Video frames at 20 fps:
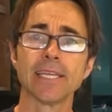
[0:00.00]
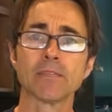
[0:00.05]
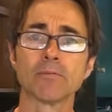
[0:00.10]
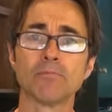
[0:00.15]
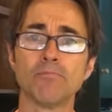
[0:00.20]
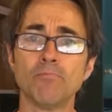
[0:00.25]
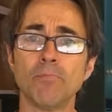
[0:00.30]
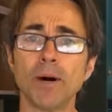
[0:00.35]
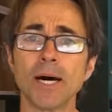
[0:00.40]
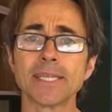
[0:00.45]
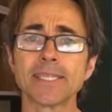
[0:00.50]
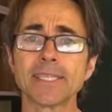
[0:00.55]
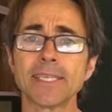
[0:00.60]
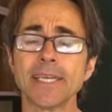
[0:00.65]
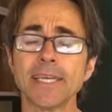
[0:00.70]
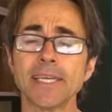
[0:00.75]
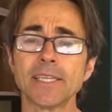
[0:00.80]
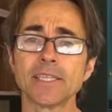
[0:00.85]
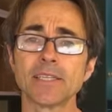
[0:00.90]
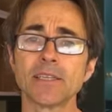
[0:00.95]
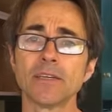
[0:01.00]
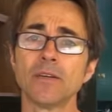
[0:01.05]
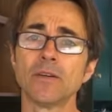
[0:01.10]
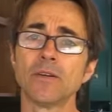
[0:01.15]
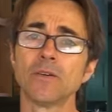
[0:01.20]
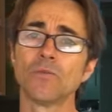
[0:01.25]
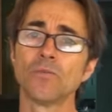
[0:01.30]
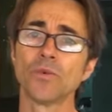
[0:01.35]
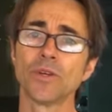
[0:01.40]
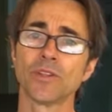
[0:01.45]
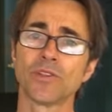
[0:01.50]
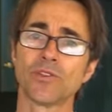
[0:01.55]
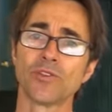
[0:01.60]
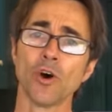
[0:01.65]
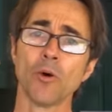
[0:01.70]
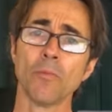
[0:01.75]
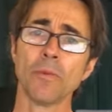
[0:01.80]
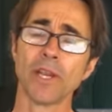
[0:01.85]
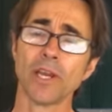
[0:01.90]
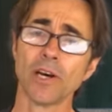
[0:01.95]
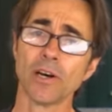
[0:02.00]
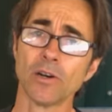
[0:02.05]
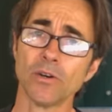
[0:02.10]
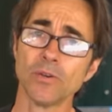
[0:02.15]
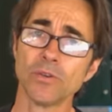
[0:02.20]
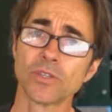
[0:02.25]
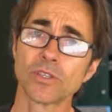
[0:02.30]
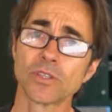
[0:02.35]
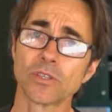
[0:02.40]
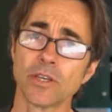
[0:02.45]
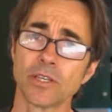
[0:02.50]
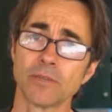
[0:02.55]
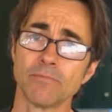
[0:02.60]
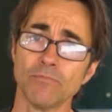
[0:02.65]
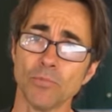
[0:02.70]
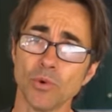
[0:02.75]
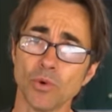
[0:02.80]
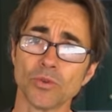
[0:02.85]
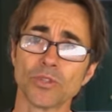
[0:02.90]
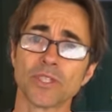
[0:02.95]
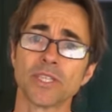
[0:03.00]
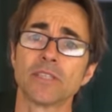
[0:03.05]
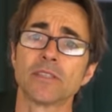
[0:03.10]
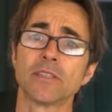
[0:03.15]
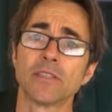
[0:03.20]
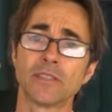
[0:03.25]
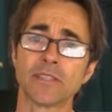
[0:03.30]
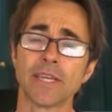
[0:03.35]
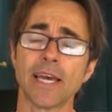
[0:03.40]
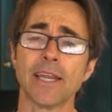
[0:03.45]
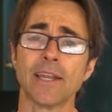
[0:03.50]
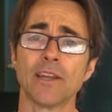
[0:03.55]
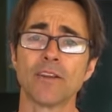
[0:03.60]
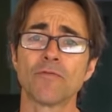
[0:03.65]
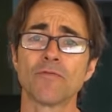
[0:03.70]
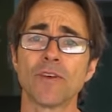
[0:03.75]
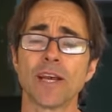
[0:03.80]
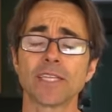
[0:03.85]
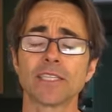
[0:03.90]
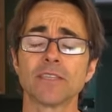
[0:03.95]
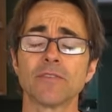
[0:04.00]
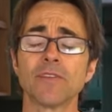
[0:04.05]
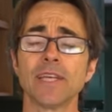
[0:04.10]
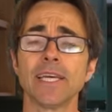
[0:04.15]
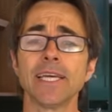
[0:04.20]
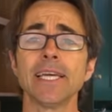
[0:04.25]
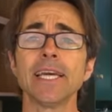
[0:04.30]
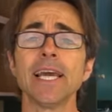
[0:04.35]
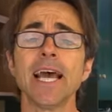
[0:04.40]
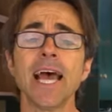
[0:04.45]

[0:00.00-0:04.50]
it's butted with dominoes, so it's mortised and tenon effectively,